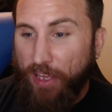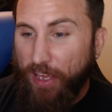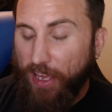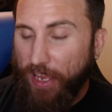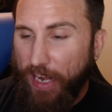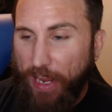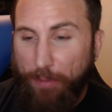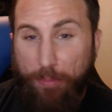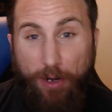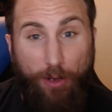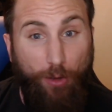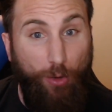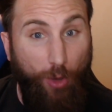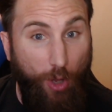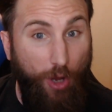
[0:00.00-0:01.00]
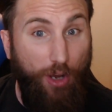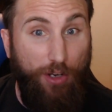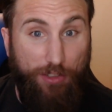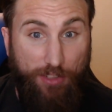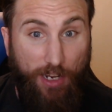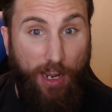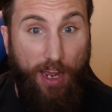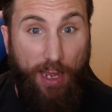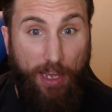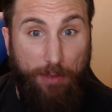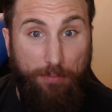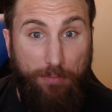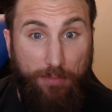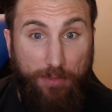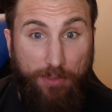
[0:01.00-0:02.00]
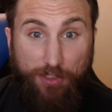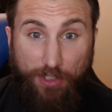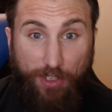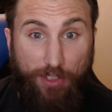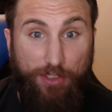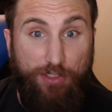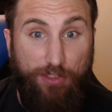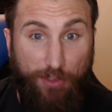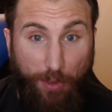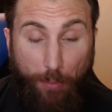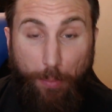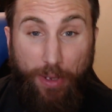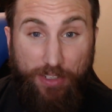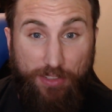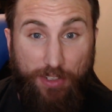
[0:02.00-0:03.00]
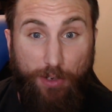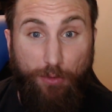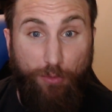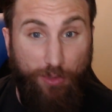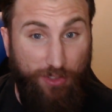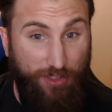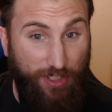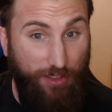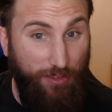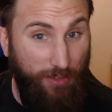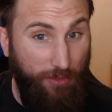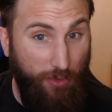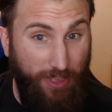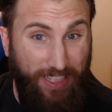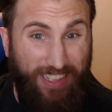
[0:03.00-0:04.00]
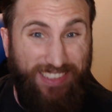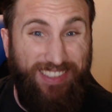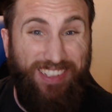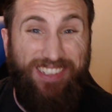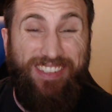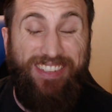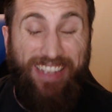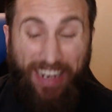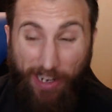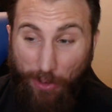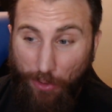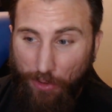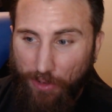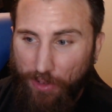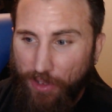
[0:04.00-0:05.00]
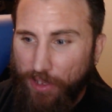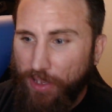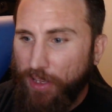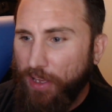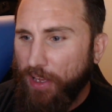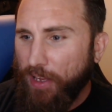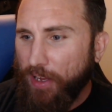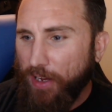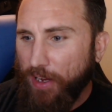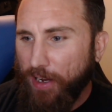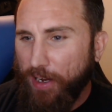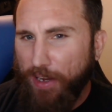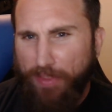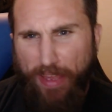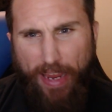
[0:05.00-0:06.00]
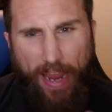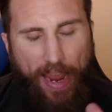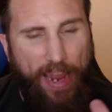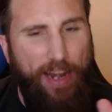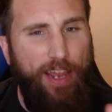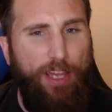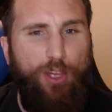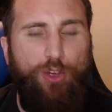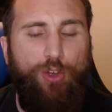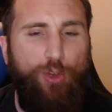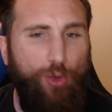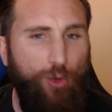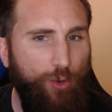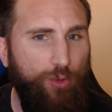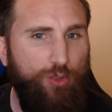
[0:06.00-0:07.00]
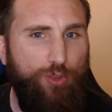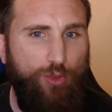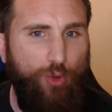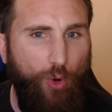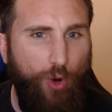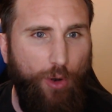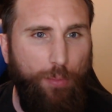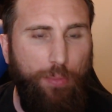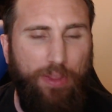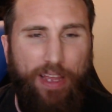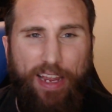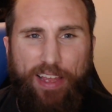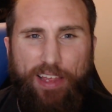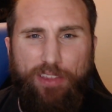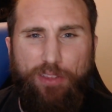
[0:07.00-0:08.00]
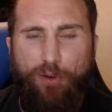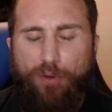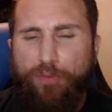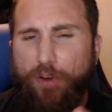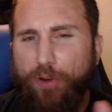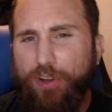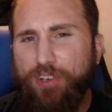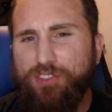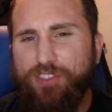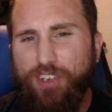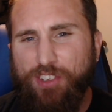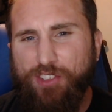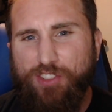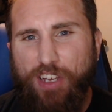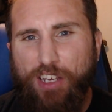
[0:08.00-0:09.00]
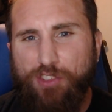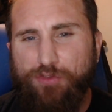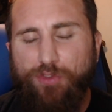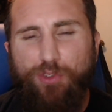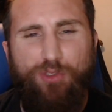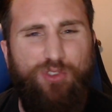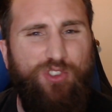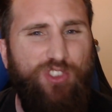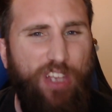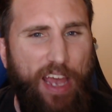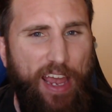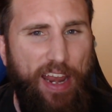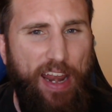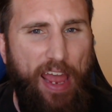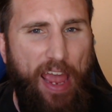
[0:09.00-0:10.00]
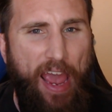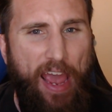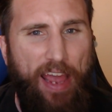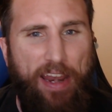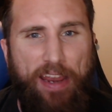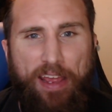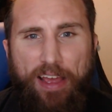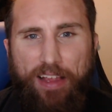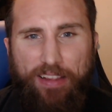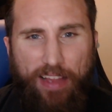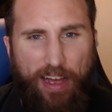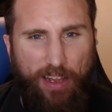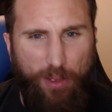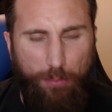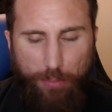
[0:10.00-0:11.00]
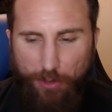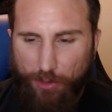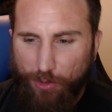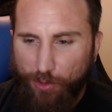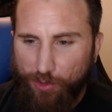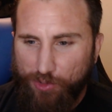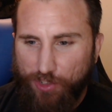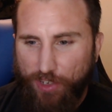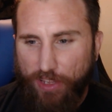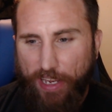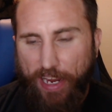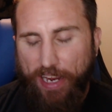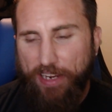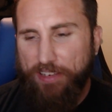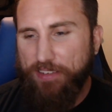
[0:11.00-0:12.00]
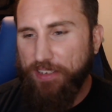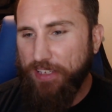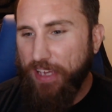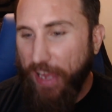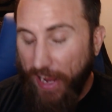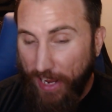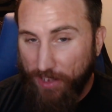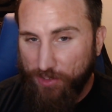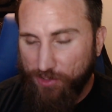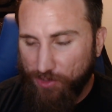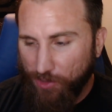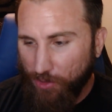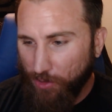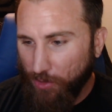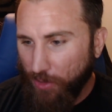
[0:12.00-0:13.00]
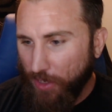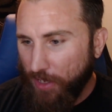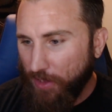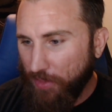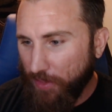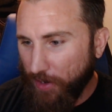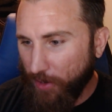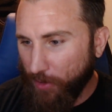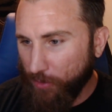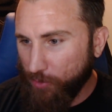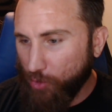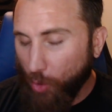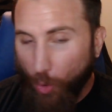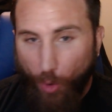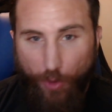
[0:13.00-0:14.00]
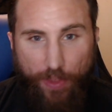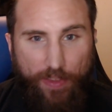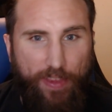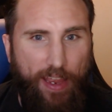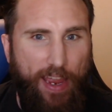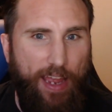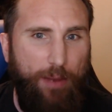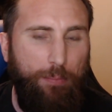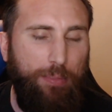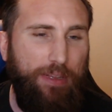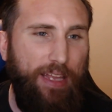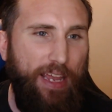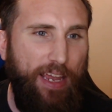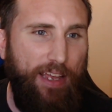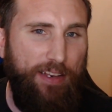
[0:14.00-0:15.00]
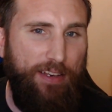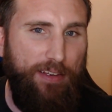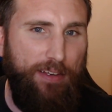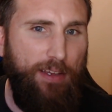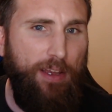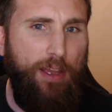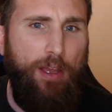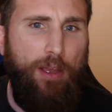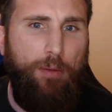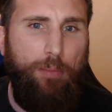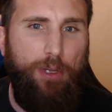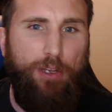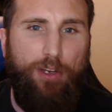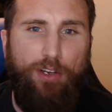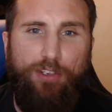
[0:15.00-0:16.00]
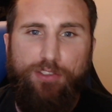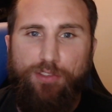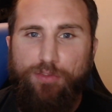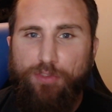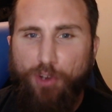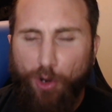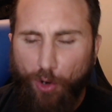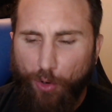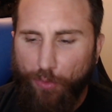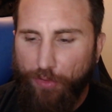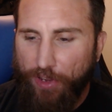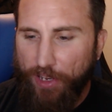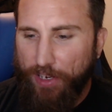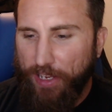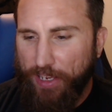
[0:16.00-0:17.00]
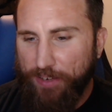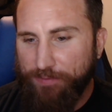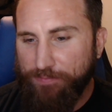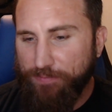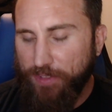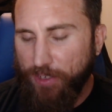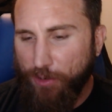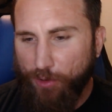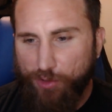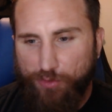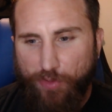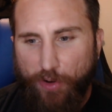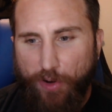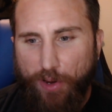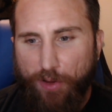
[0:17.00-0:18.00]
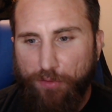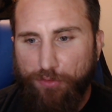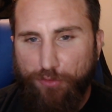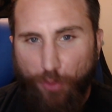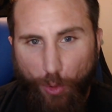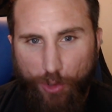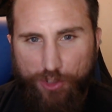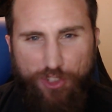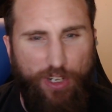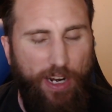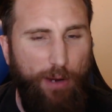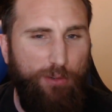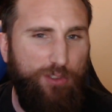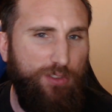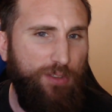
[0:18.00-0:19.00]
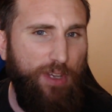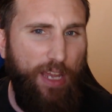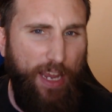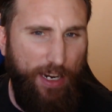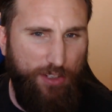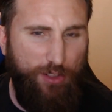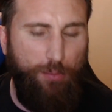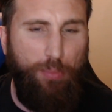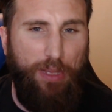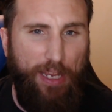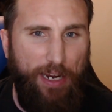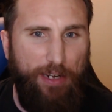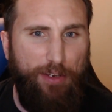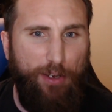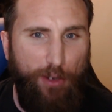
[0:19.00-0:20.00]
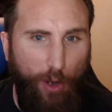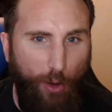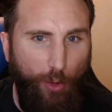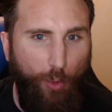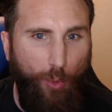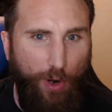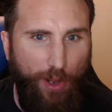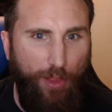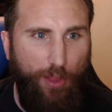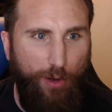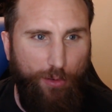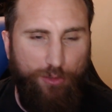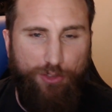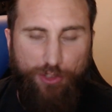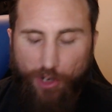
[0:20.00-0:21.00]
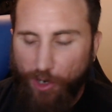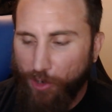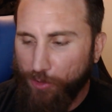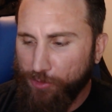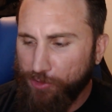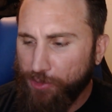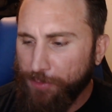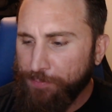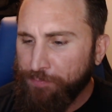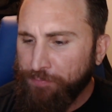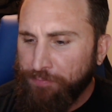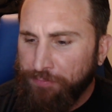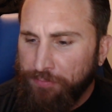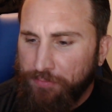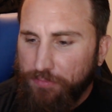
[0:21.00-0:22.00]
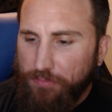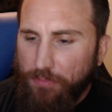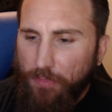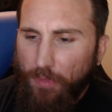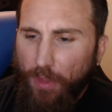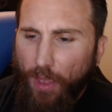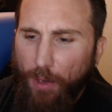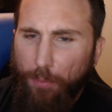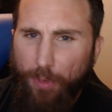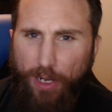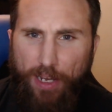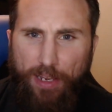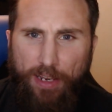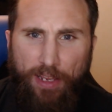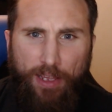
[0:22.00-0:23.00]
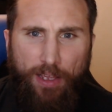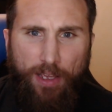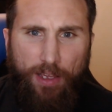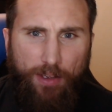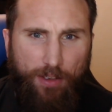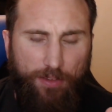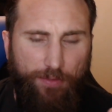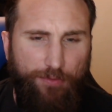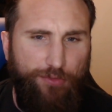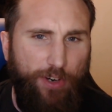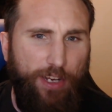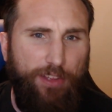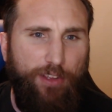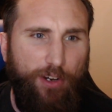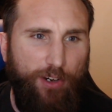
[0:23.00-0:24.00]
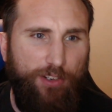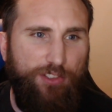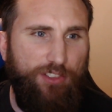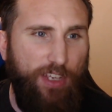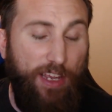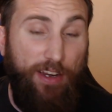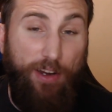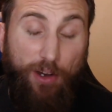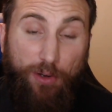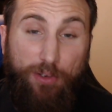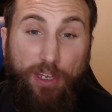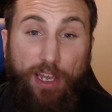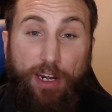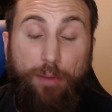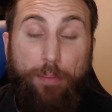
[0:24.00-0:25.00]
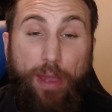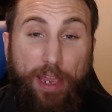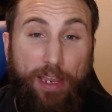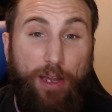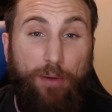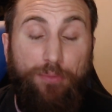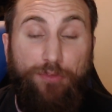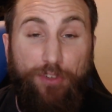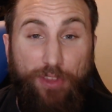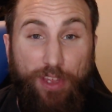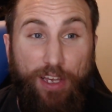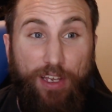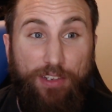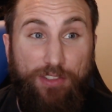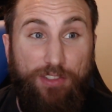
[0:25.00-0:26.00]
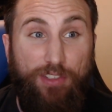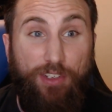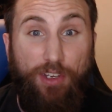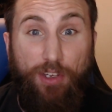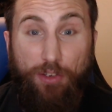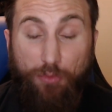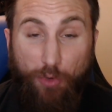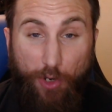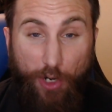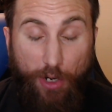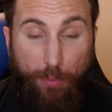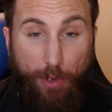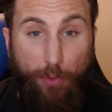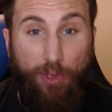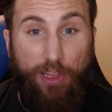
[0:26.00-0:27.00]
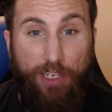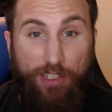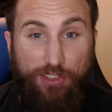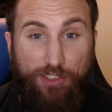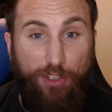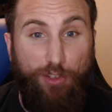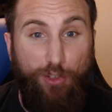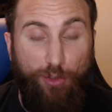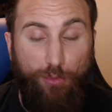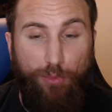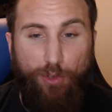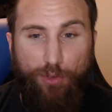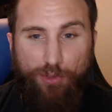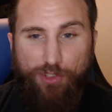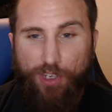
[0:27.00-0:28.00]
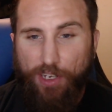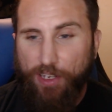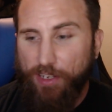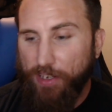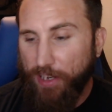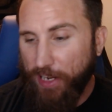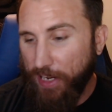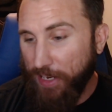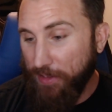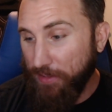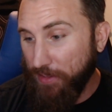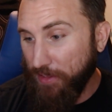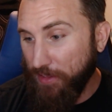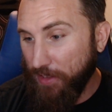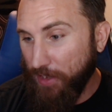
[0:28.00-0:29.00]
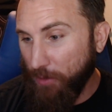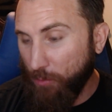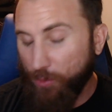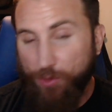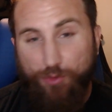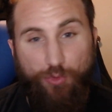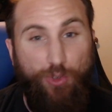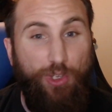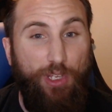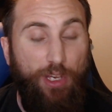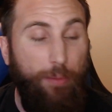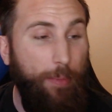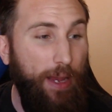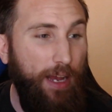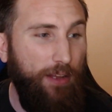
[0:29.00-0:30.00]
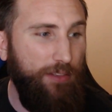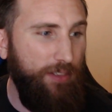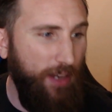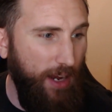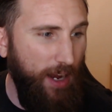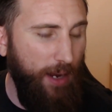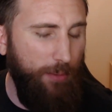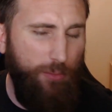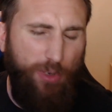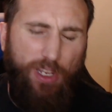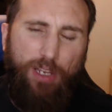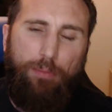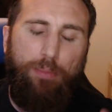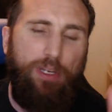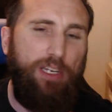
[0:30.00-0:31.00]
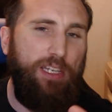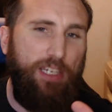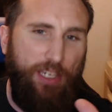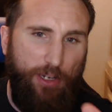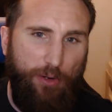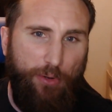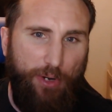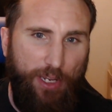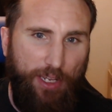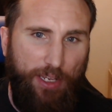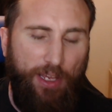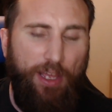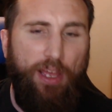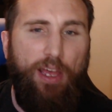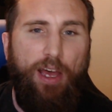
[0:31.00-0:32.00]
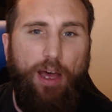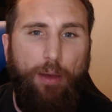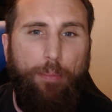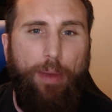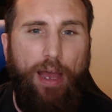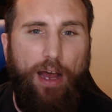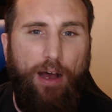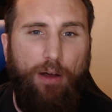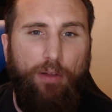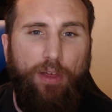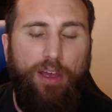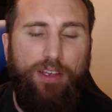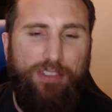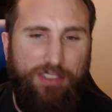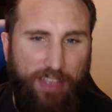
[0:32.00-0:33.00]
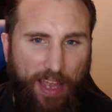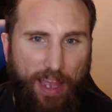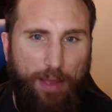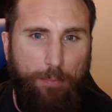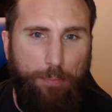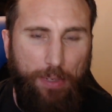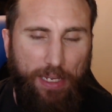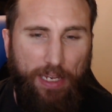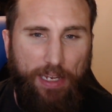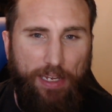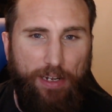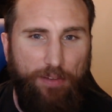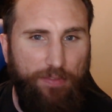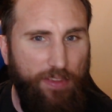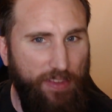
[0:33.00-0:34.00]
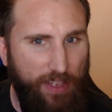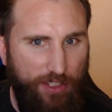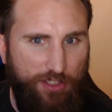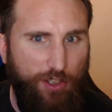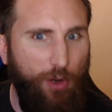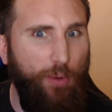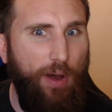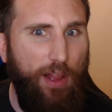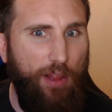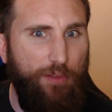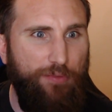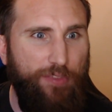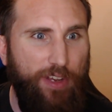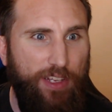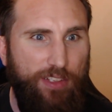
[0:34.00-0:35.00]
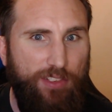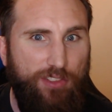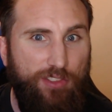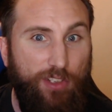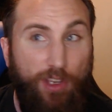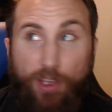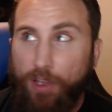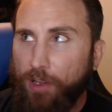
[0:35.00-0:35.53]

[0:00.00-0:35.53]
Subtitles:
It had been a long time since Limp Bizkit released a single. They had a huge tour planned. That they're a very successful set at Lollapalooza. They had to cancel their tour that they had planned because of COVID, and it was very unfortunate. I was actually planning to go to one of those shows, but Fred Durst said, "Okay, to make up for this, we're going to be releasing new music," and it was really about time. We had been hearing about Stampede of the Disco Elephants.